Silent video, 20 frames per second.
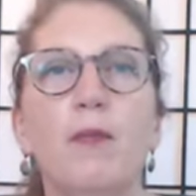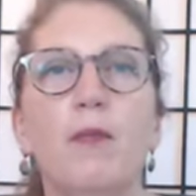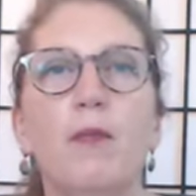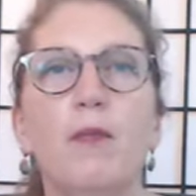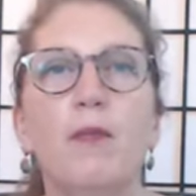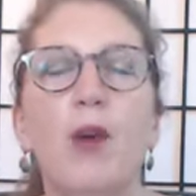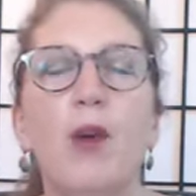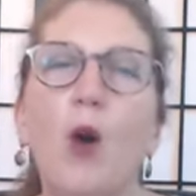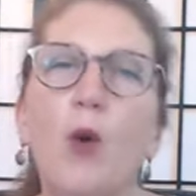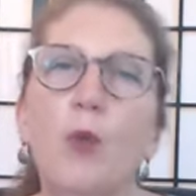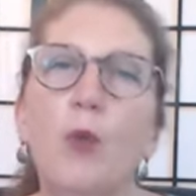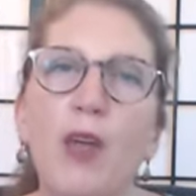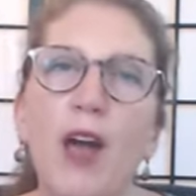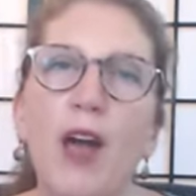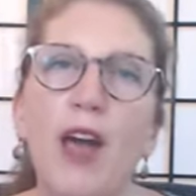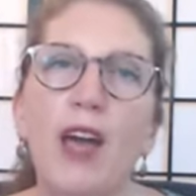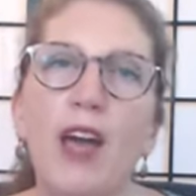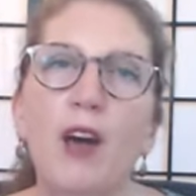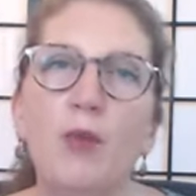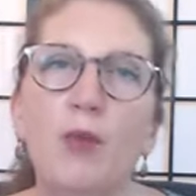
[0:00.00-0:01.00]
I hope
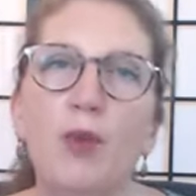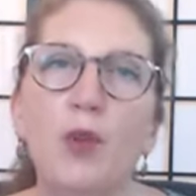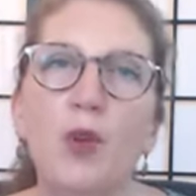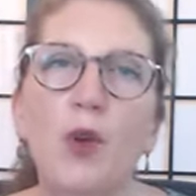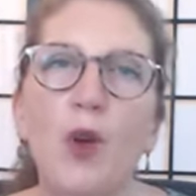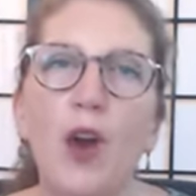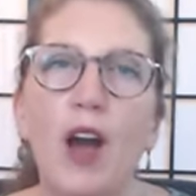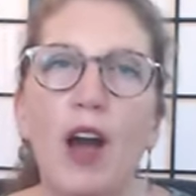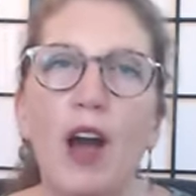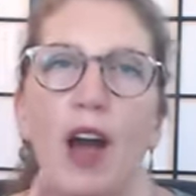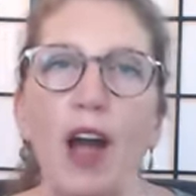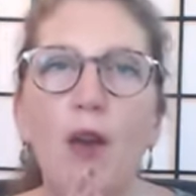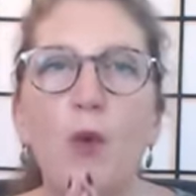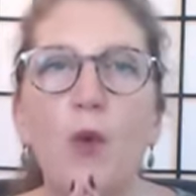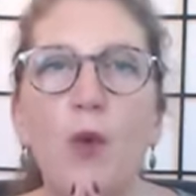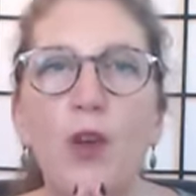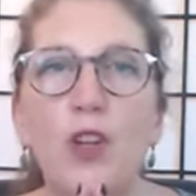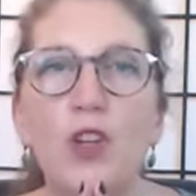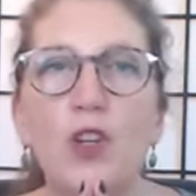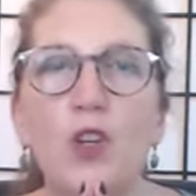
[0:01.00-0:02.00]
that helps you. I
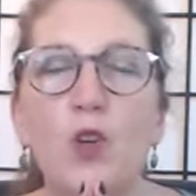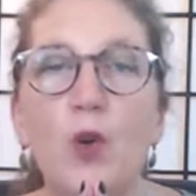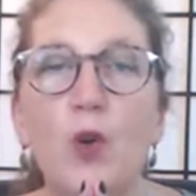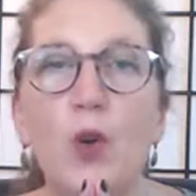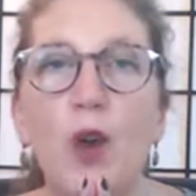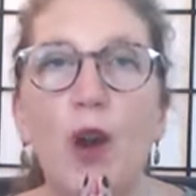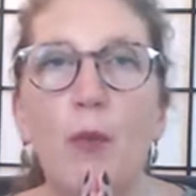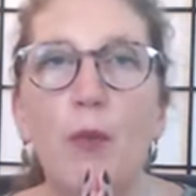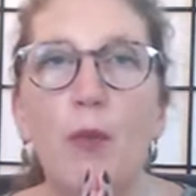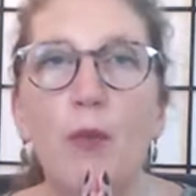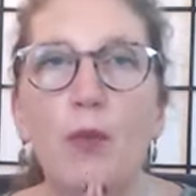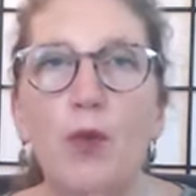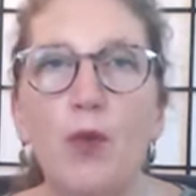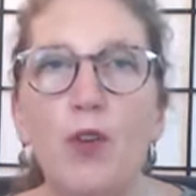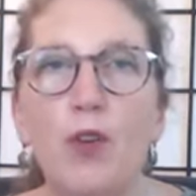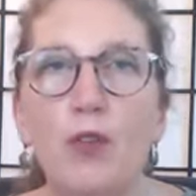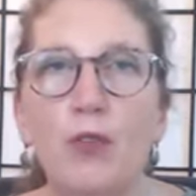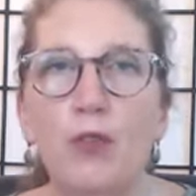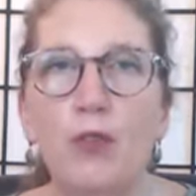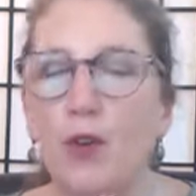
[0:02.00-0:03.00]
wish you a
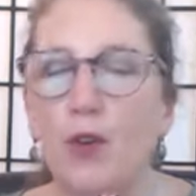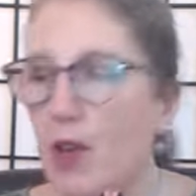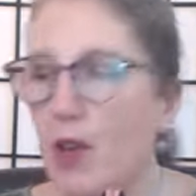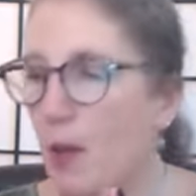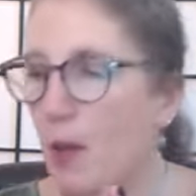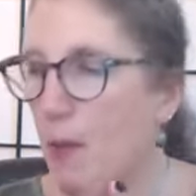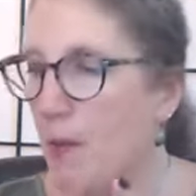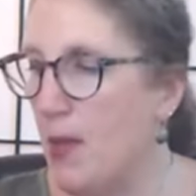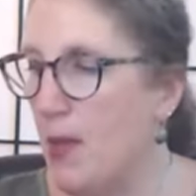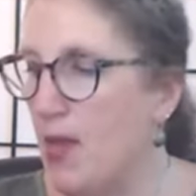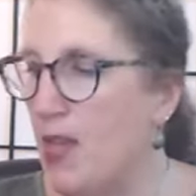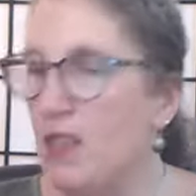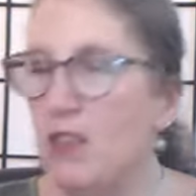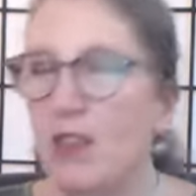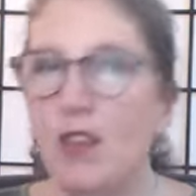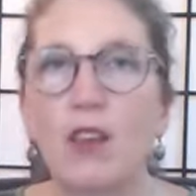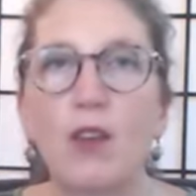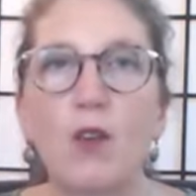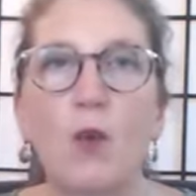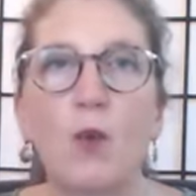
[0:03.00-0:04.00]
beautiful,
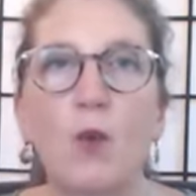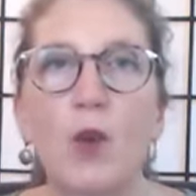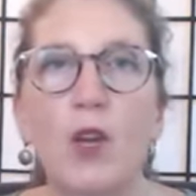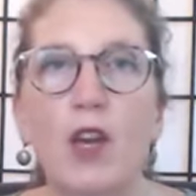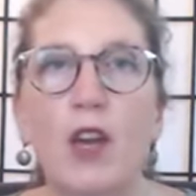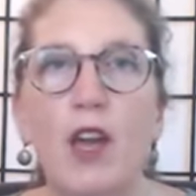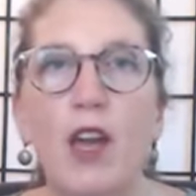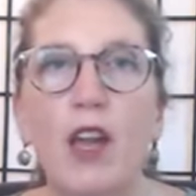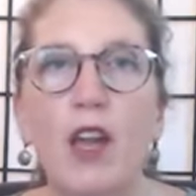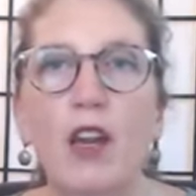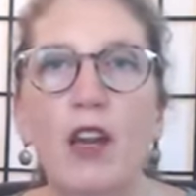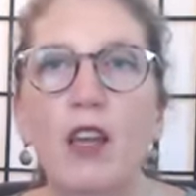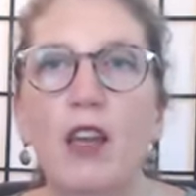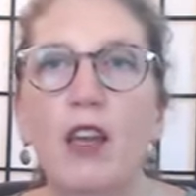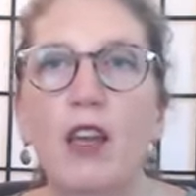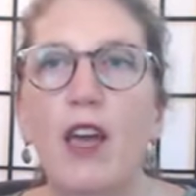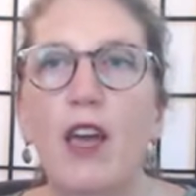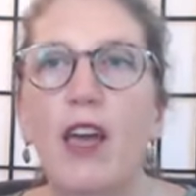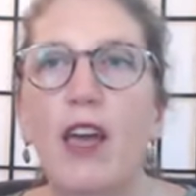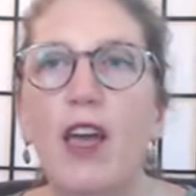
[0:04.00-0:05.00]
amazing week ahead.
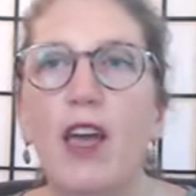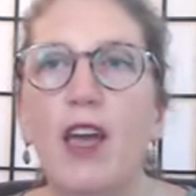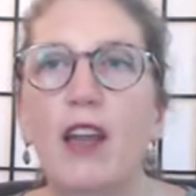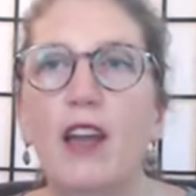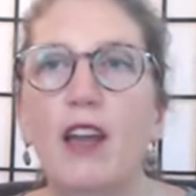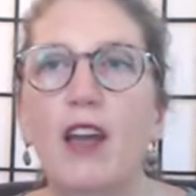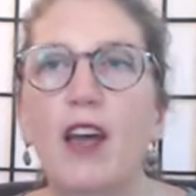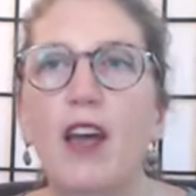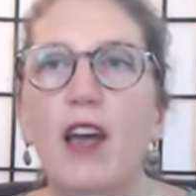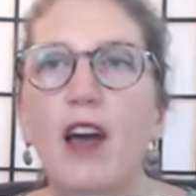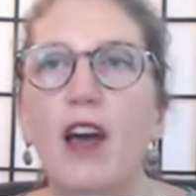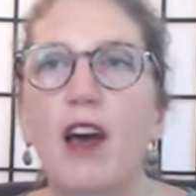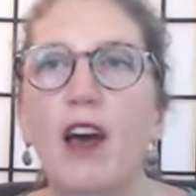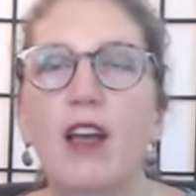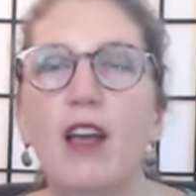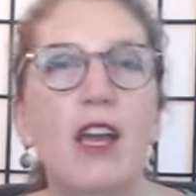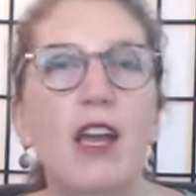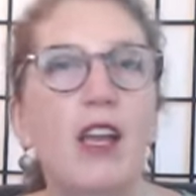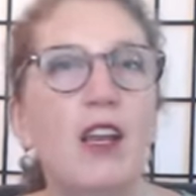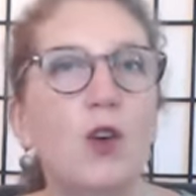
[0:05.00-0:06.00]
And
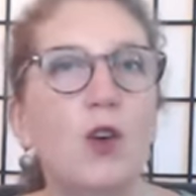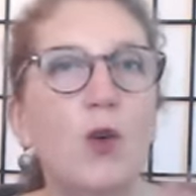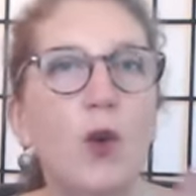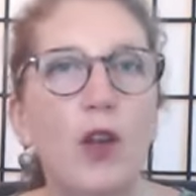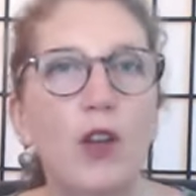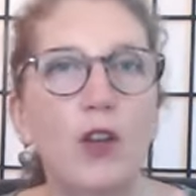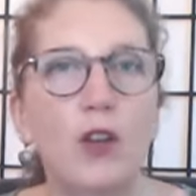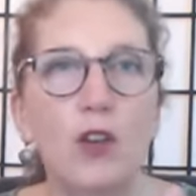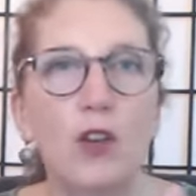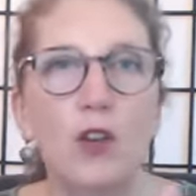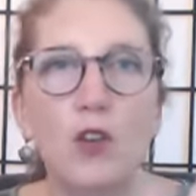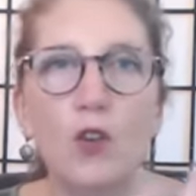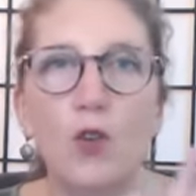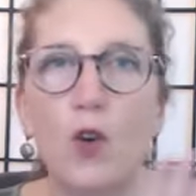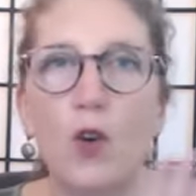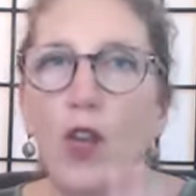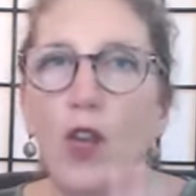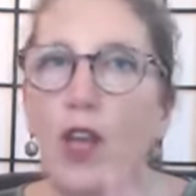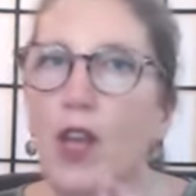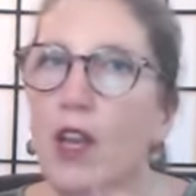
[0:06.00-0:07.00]
any questions
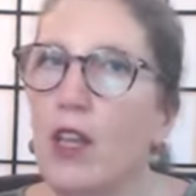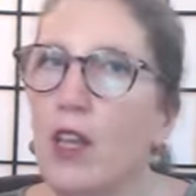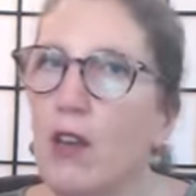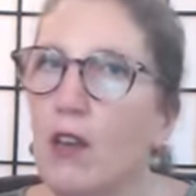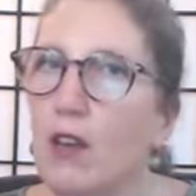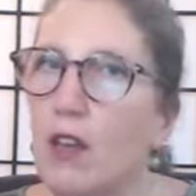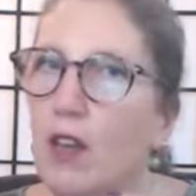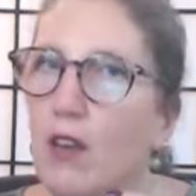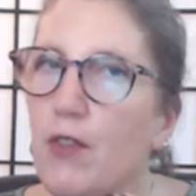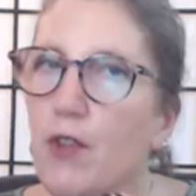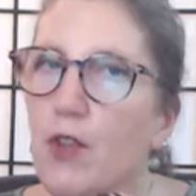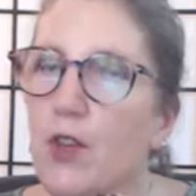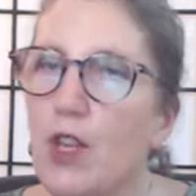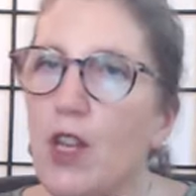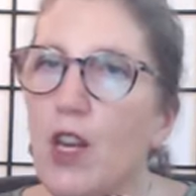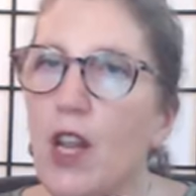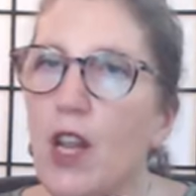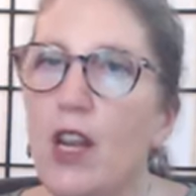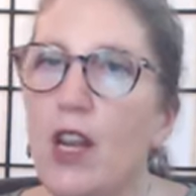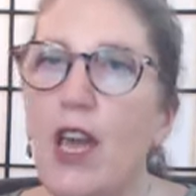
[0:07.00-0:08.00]
or if you
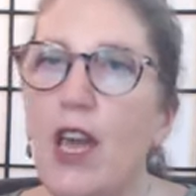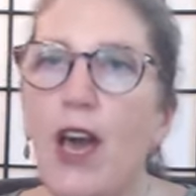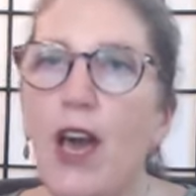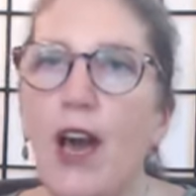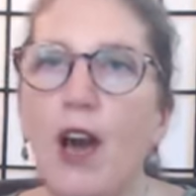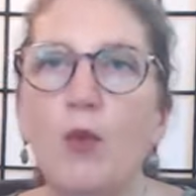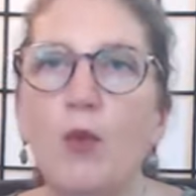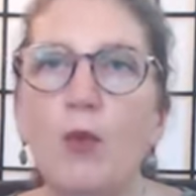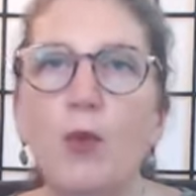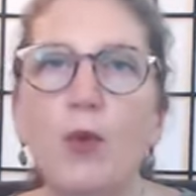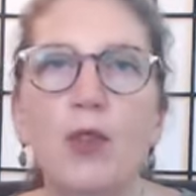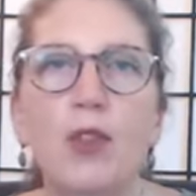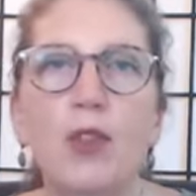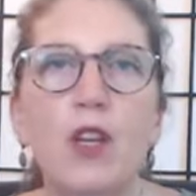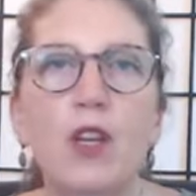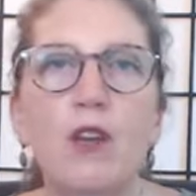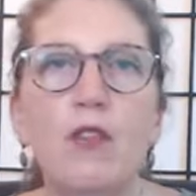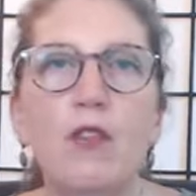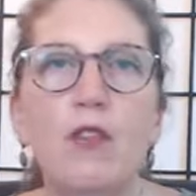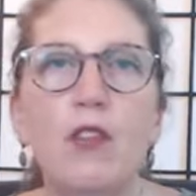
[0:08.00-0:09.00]
need any help with
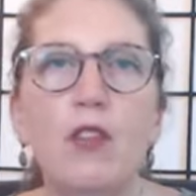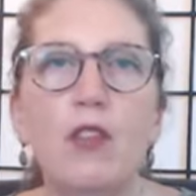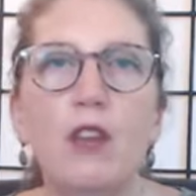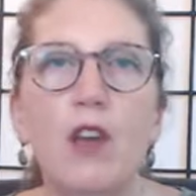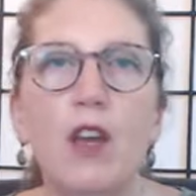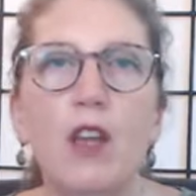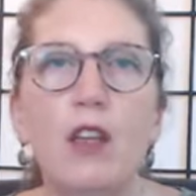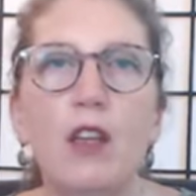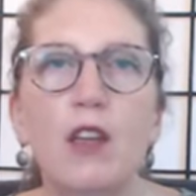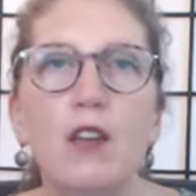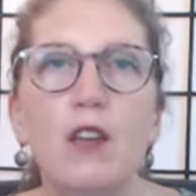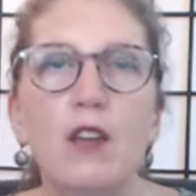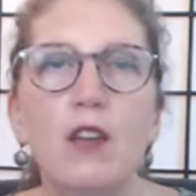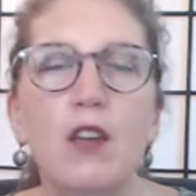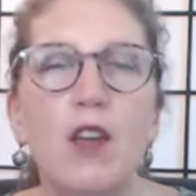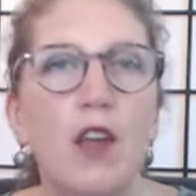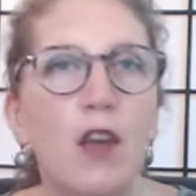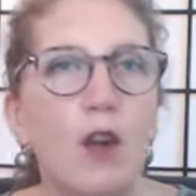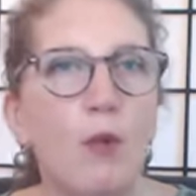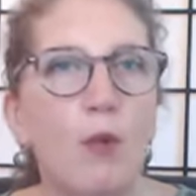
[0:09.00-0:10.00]
any of these ideas,
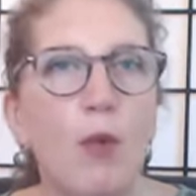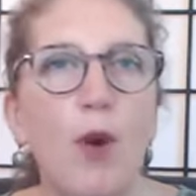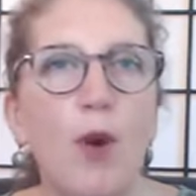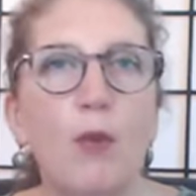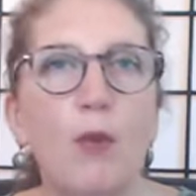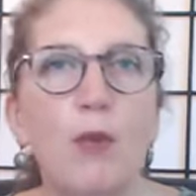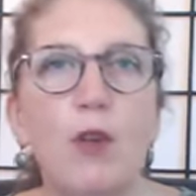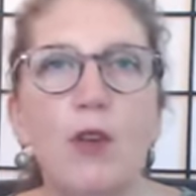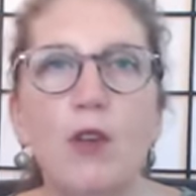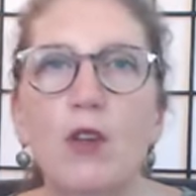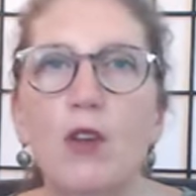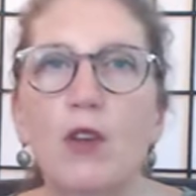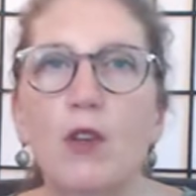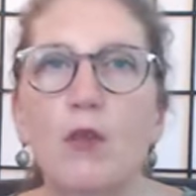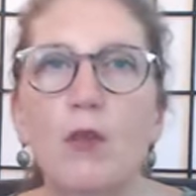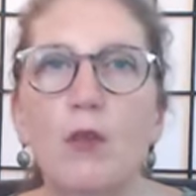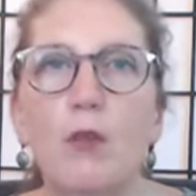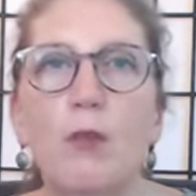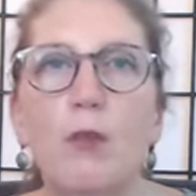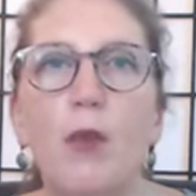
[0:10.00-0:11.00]
you
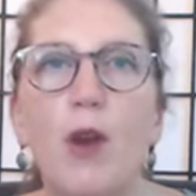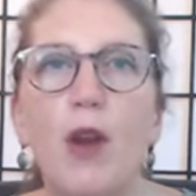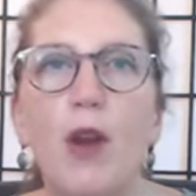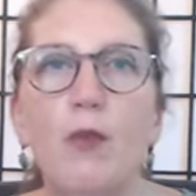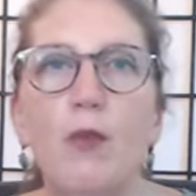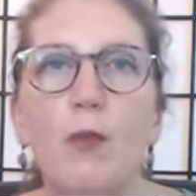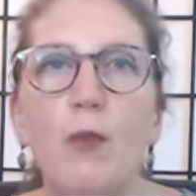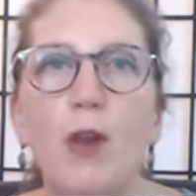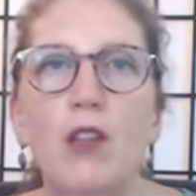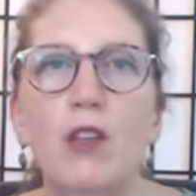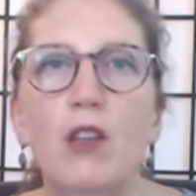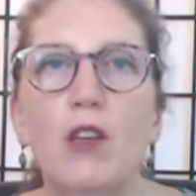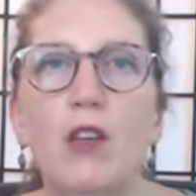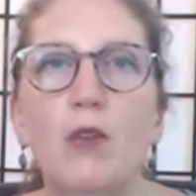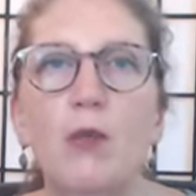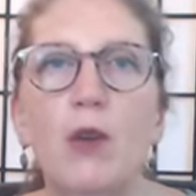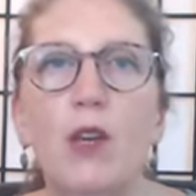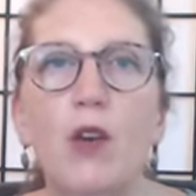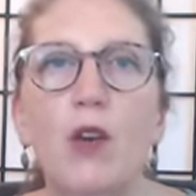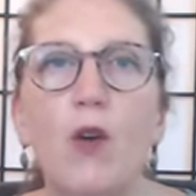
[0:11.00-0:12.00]
can private message
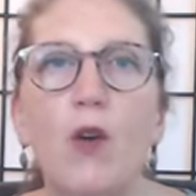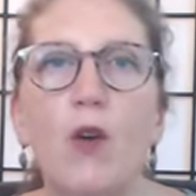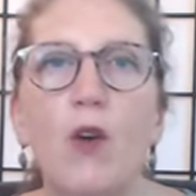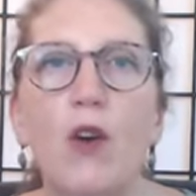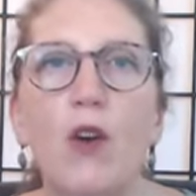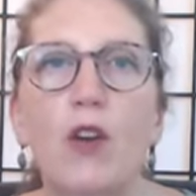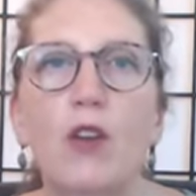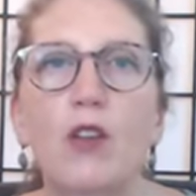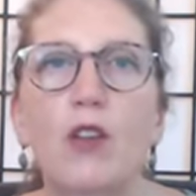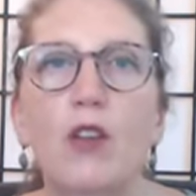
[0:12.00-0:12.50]
me or